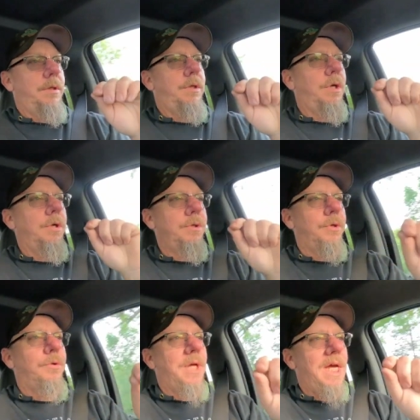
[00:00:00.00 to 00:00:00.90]

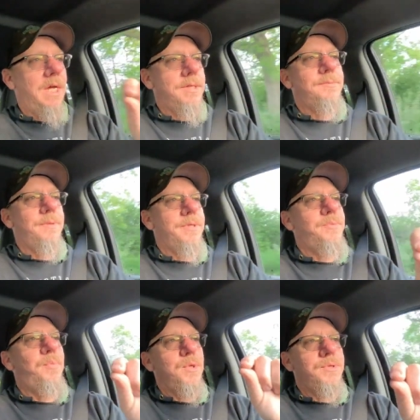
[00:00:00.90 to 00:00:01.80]
Cardinal Hospice
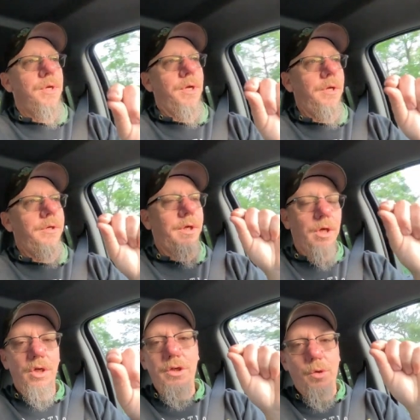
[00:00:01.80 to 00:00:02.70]
puts on a
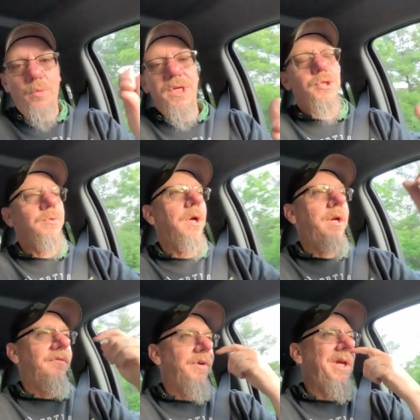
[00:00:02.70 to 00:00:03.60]
Cardinal Wish Run
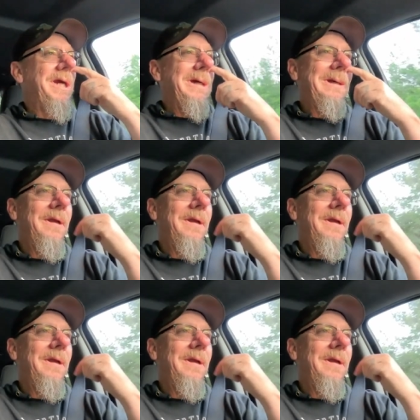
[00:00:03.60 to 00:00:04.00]
every year,